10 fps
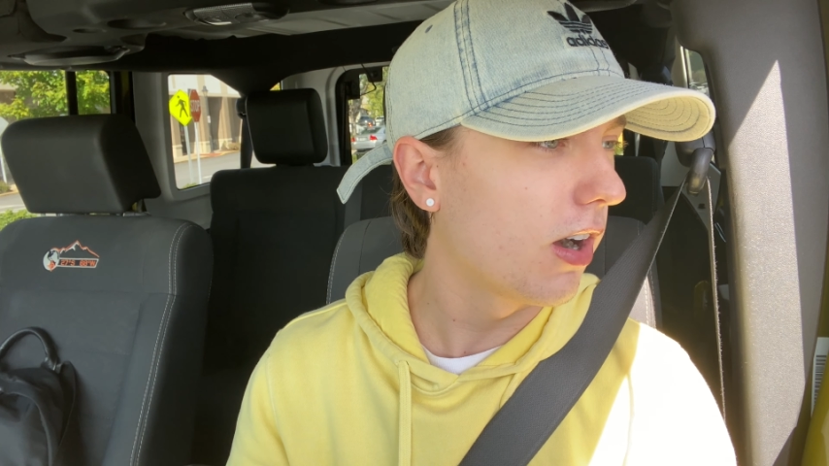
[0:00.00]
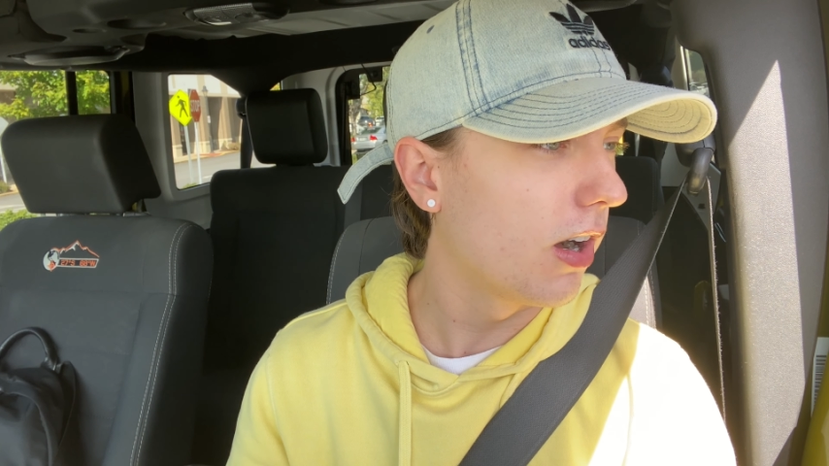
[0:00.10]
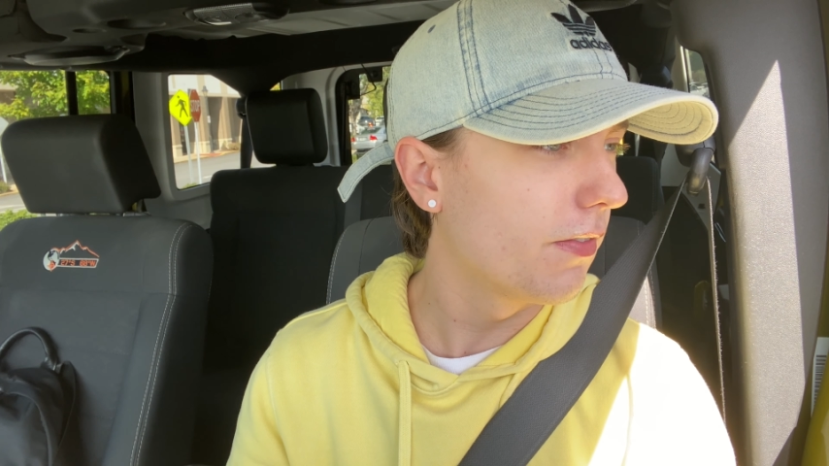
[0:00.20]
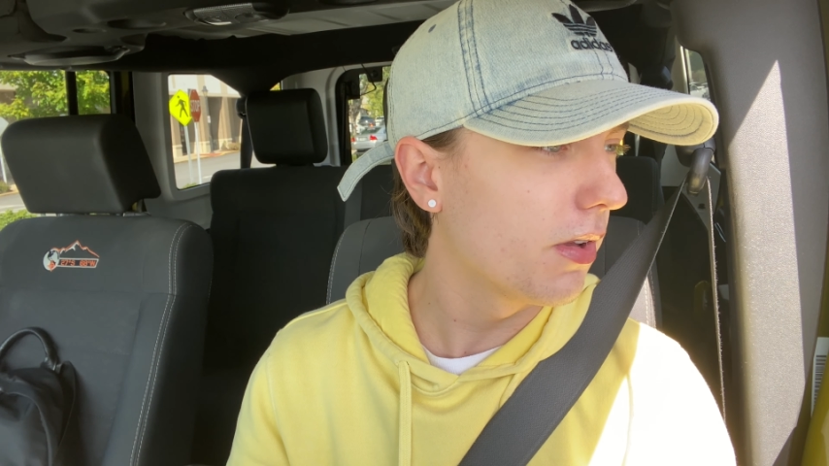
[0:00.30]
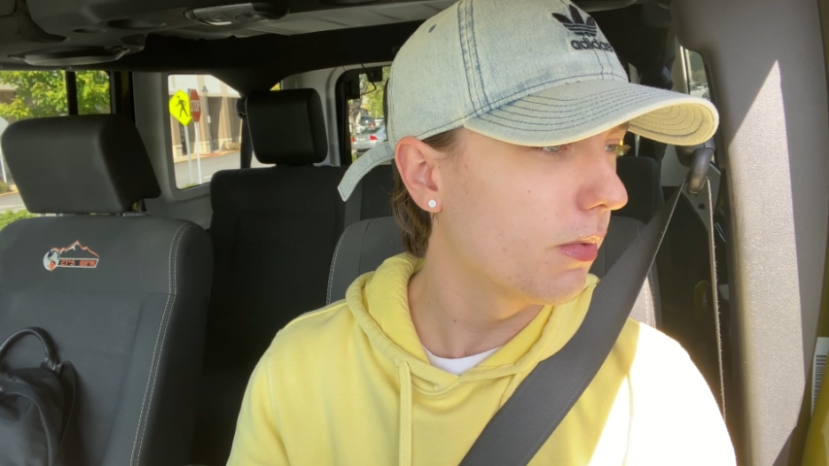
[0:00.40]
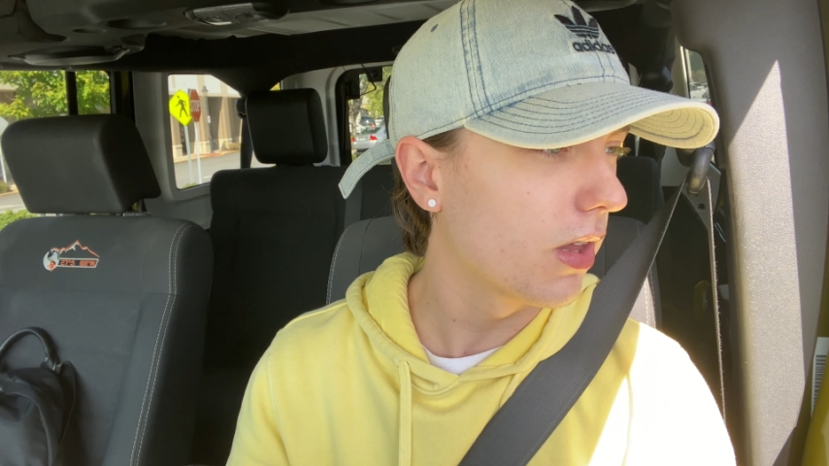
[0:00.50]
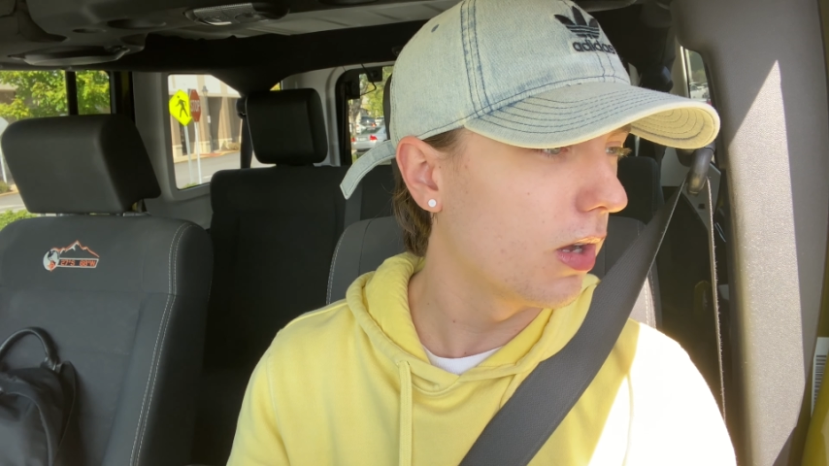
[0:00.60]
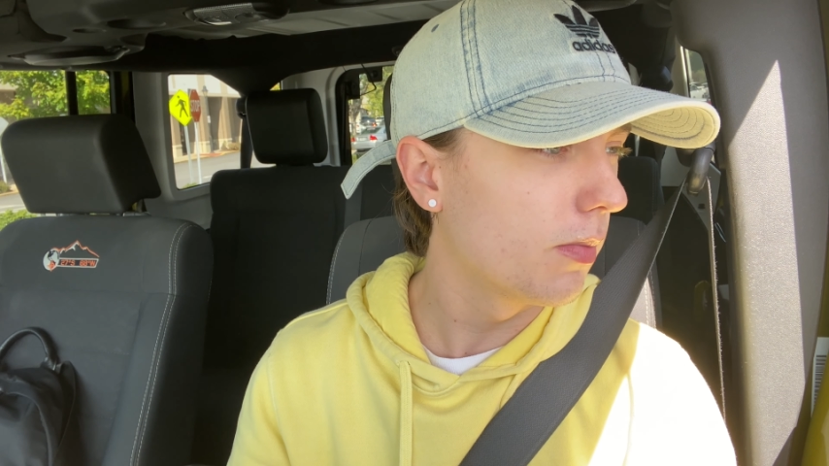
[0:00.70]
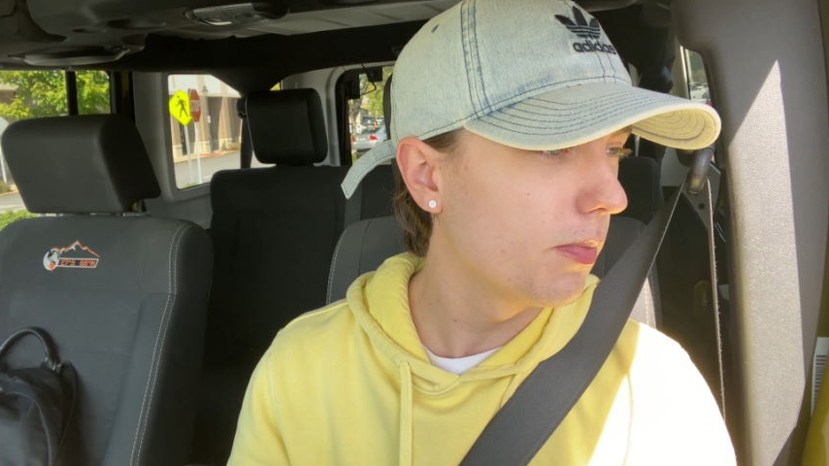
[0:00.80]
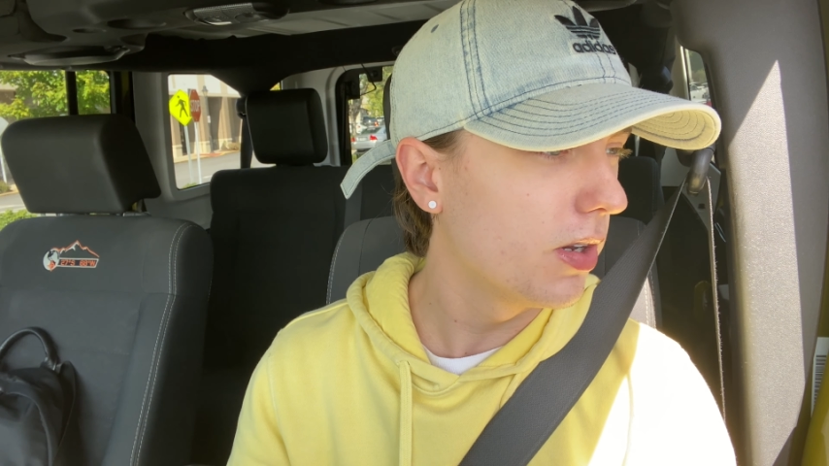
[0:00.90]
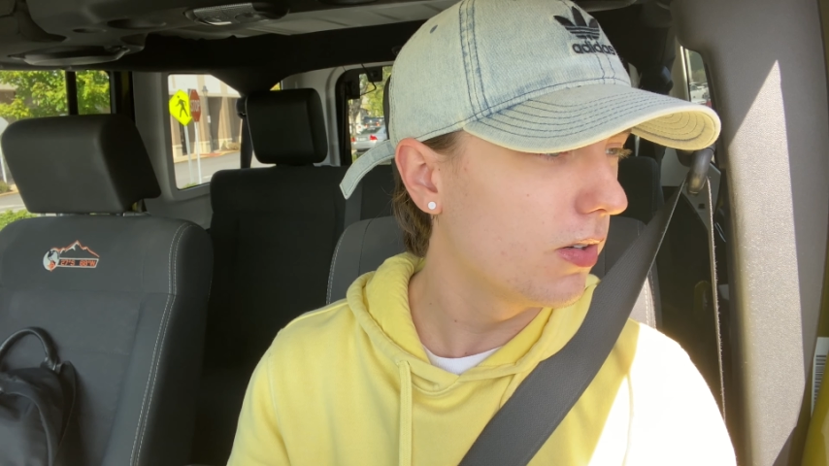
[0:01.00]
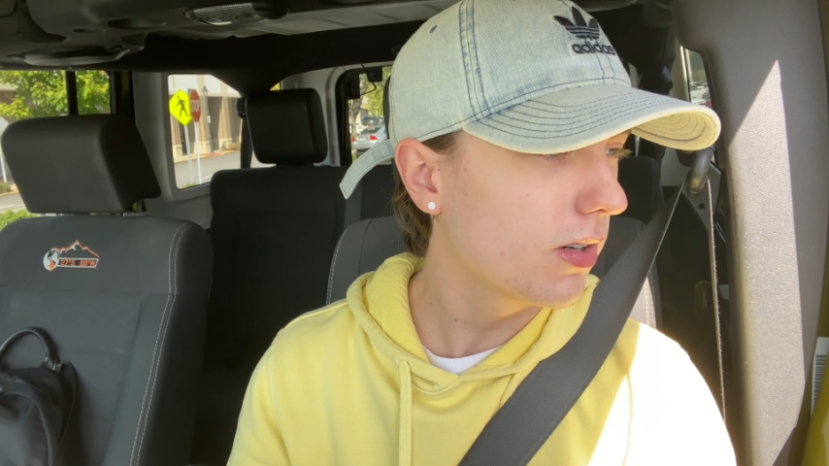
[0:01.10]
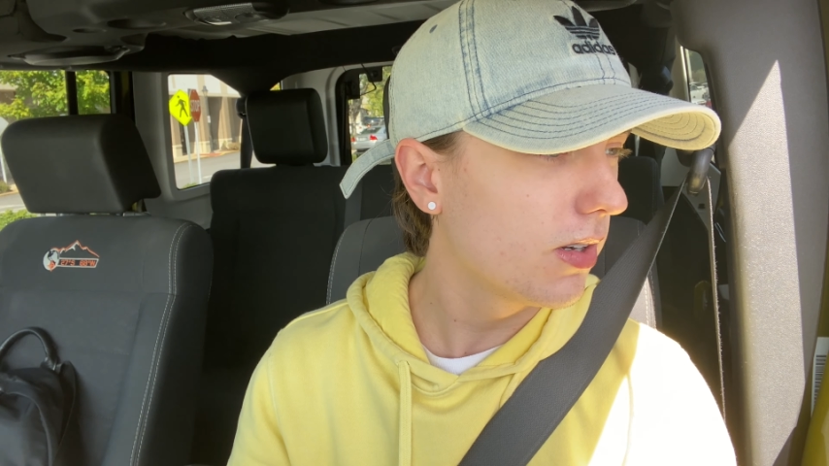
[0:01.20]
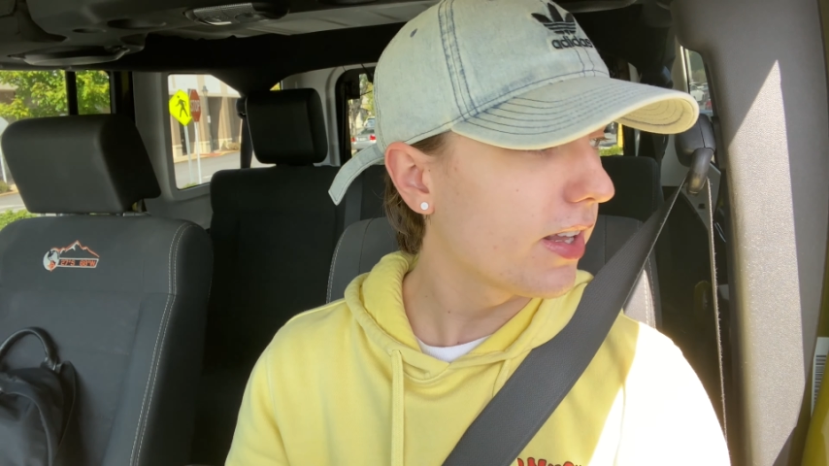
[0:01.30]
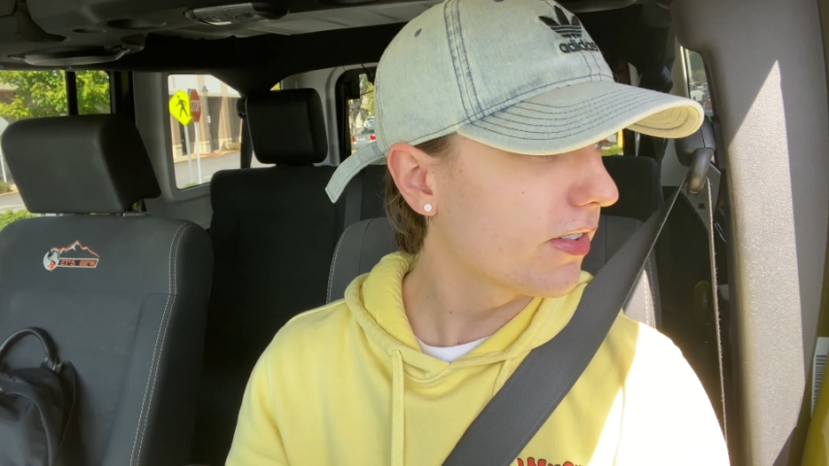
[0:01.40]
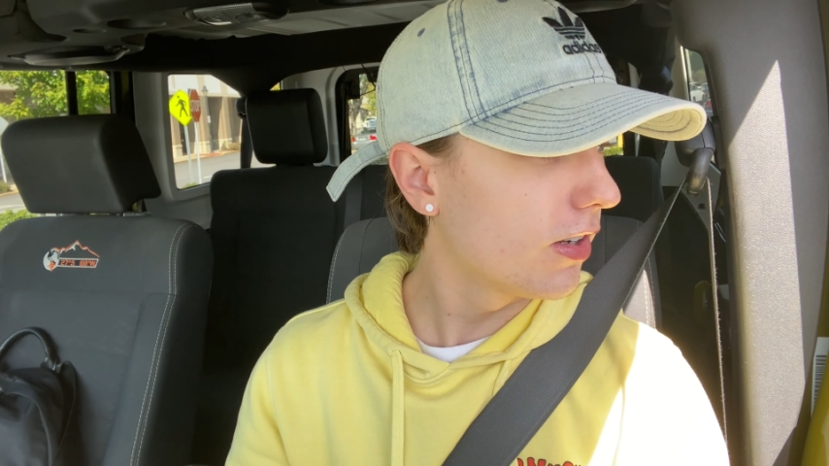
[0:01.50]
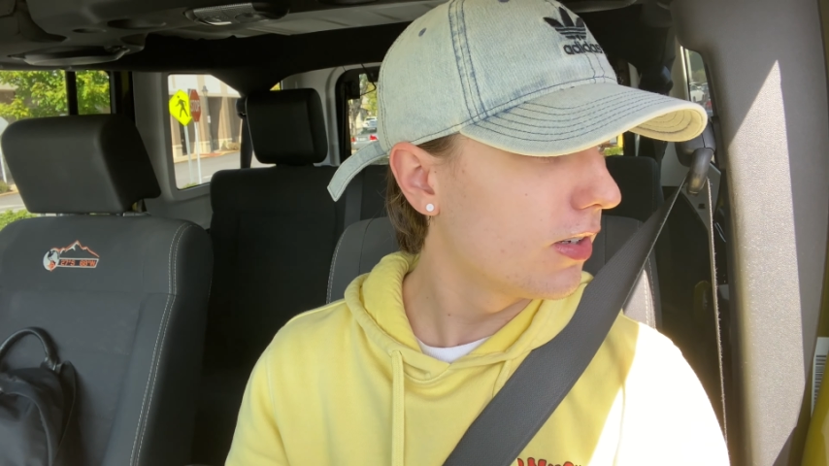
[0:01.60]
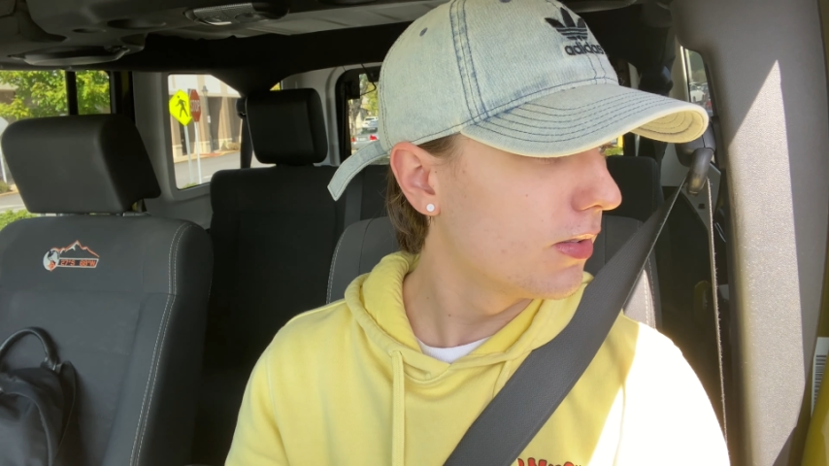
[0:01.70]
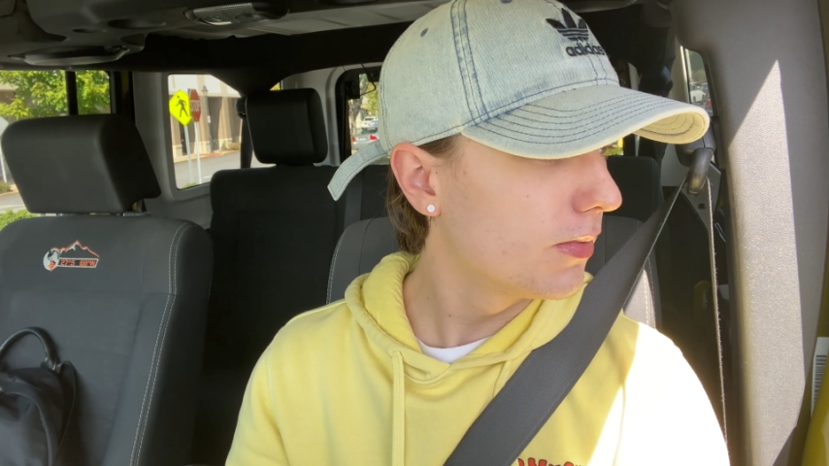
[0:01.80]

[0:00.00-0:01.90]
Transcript: coffee with almond milk? That's all.